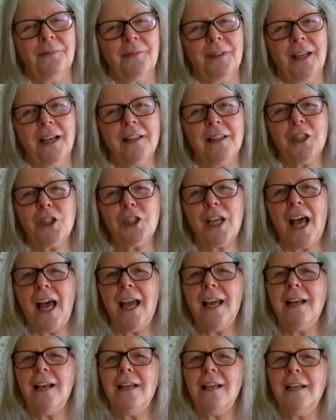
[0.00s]
And the
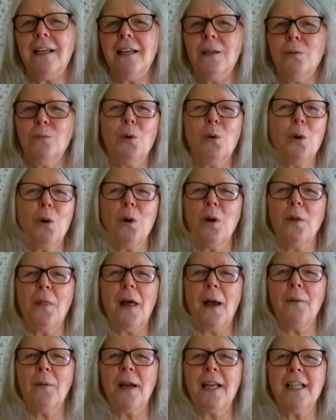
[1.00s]
tailor, he wore
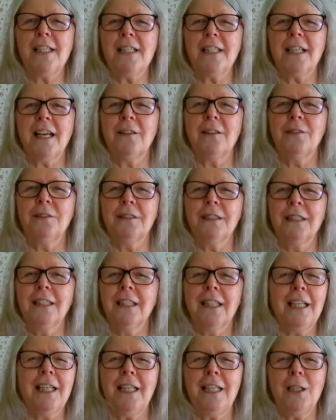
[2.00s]
that waistcoat,
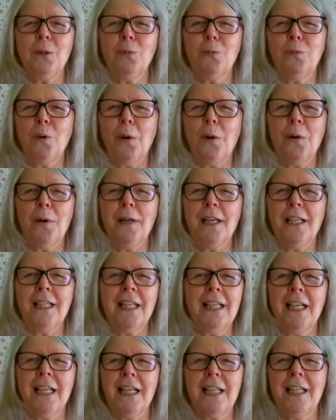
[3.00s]
and he wore it,
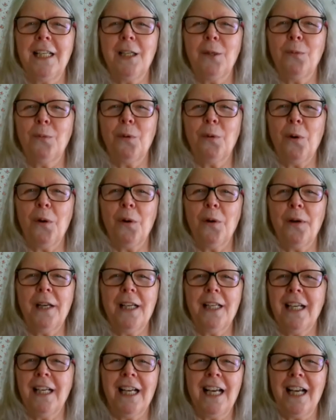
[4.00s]
and he wore
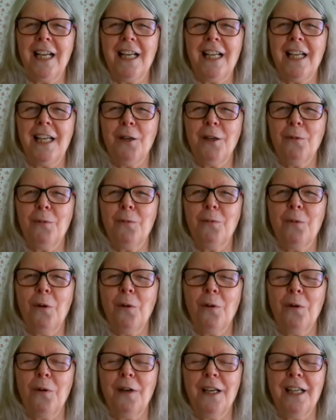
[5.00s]
it, and he
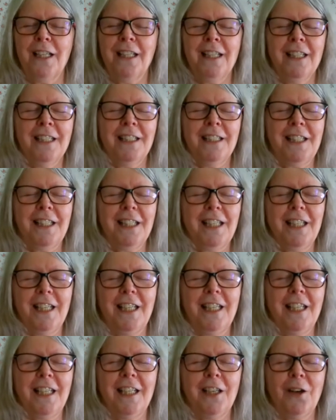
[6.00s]
wore it, till
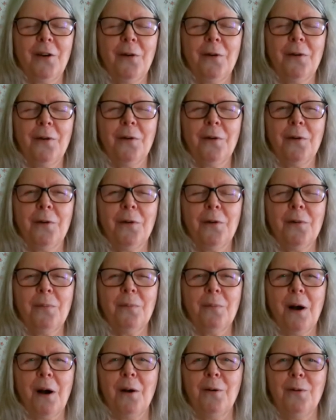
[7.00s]
he
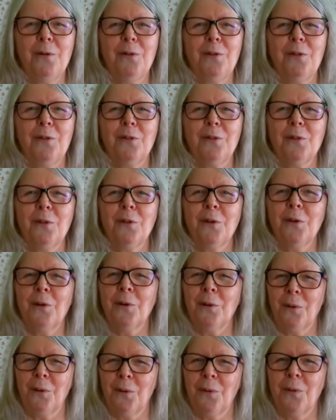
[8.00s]
almost
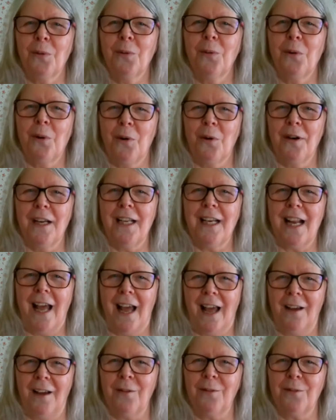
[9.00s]
wore it
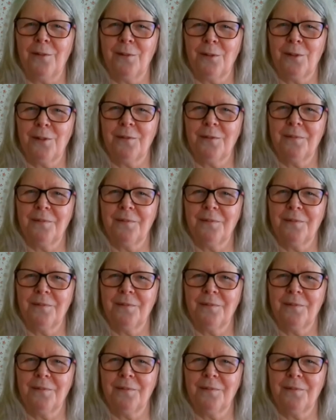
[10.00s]
out.